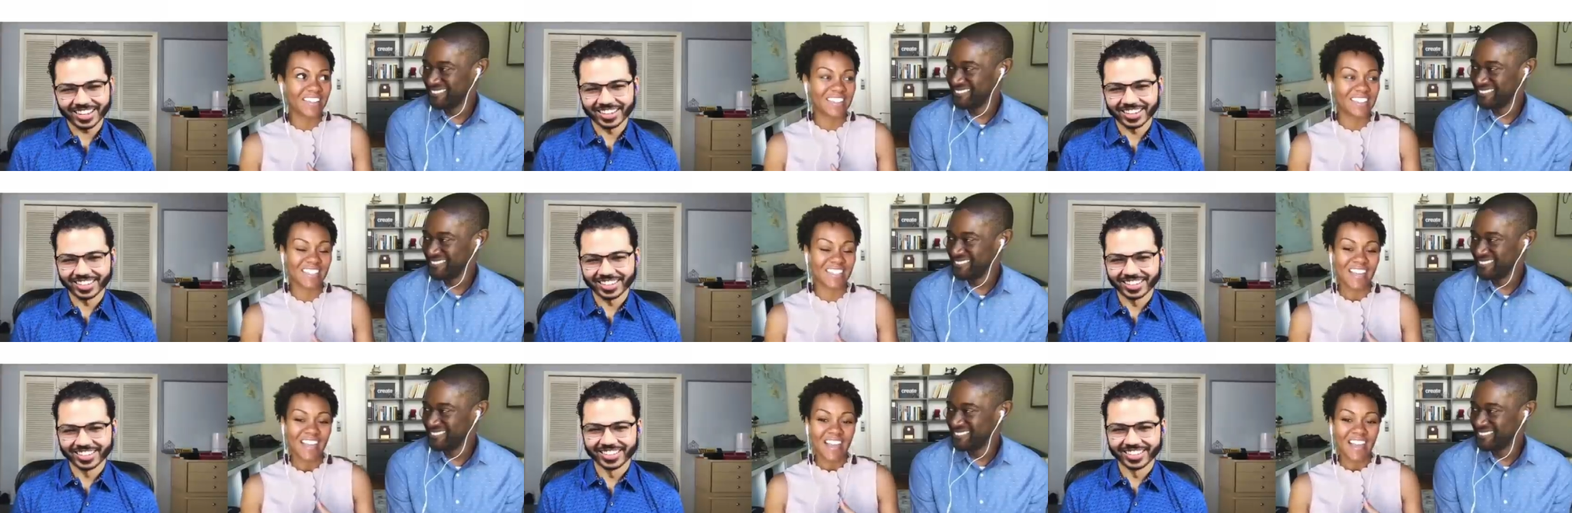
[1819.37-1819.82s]

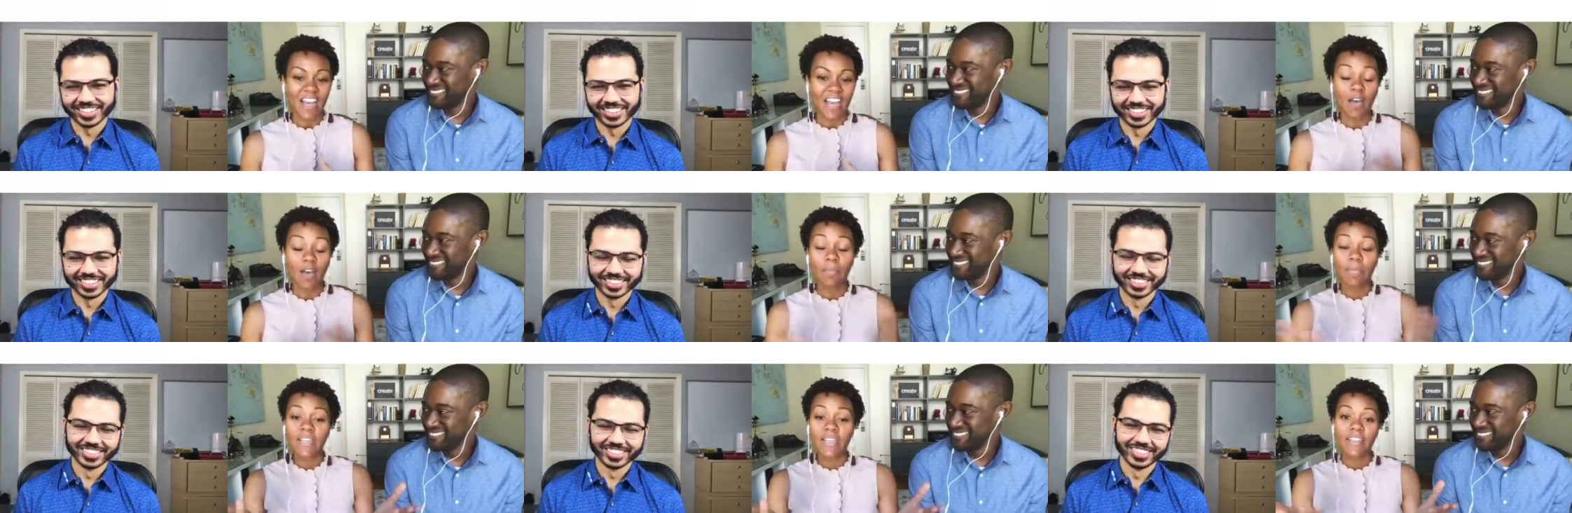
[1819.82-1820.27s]
Speaker 1: us
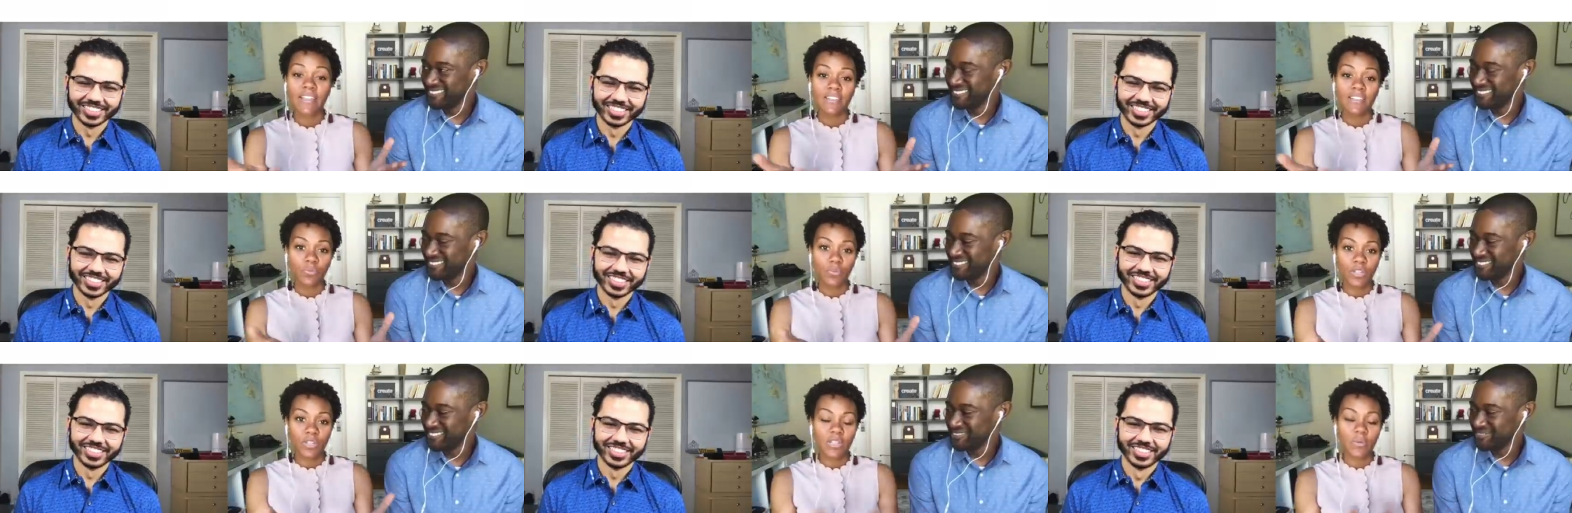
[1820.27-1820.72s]
um,
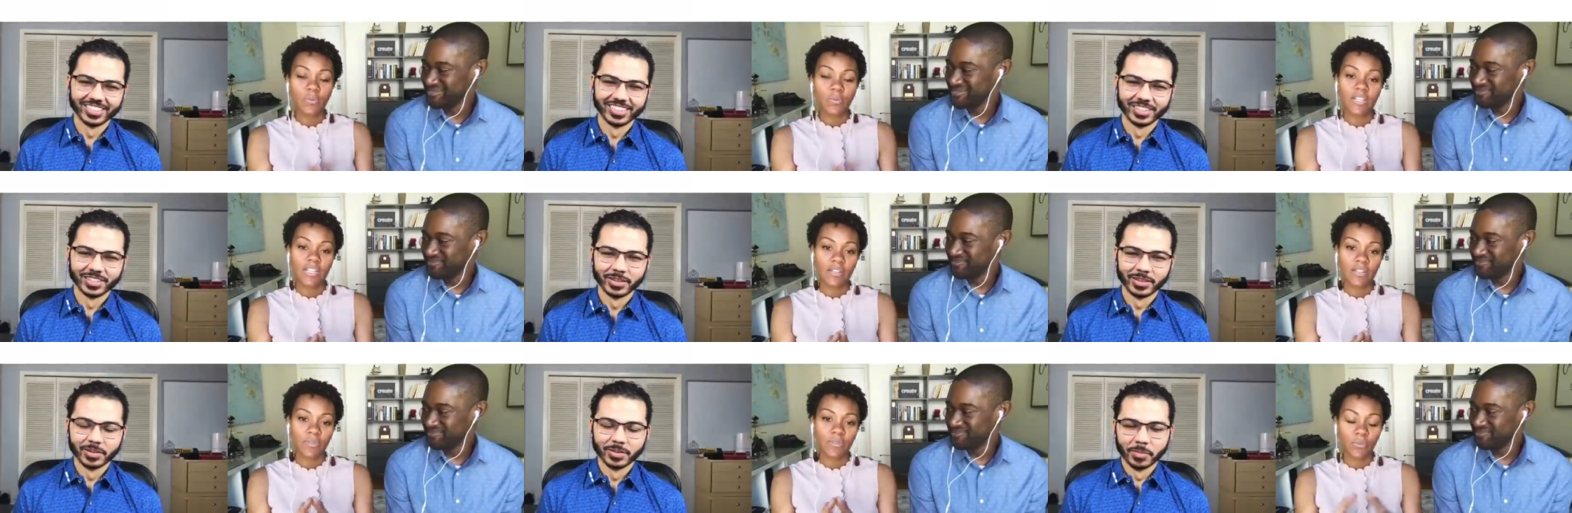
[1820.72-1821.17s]
because really
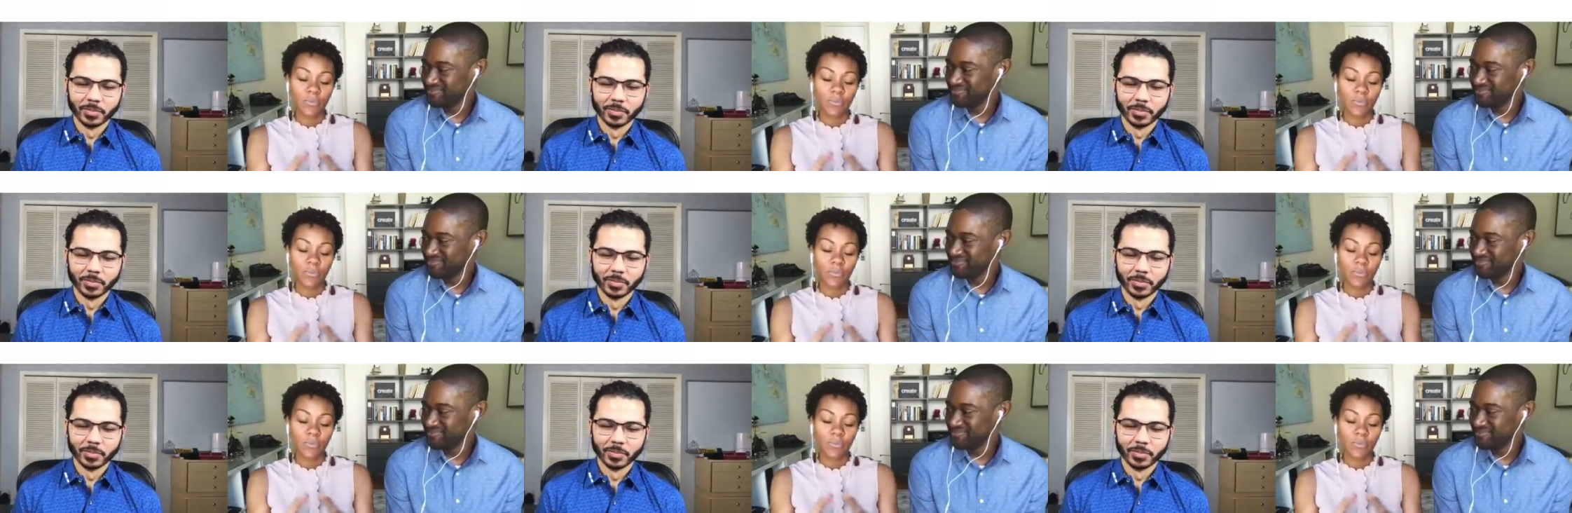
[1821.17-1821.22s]
what he